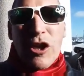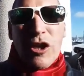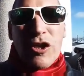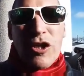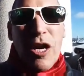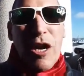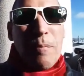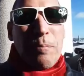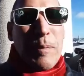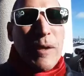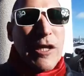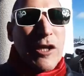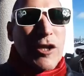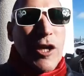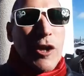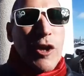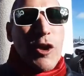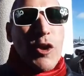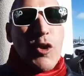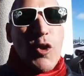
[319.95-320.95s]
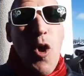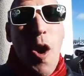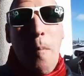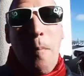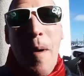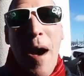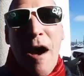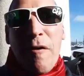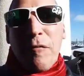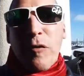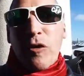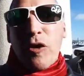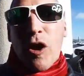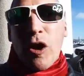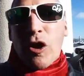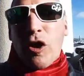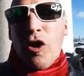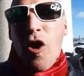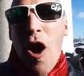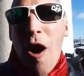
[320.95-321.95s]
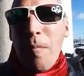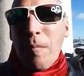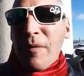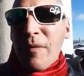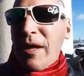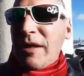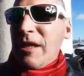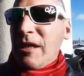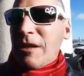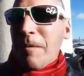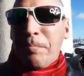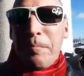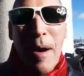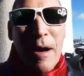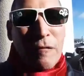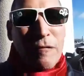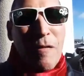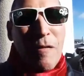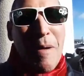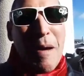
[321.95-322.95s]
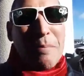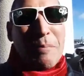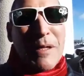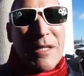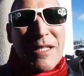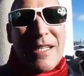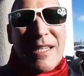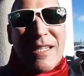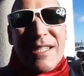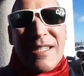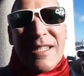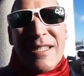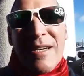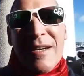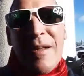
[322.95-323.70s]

So please go to yourpowerful.com. That is a punt for my business.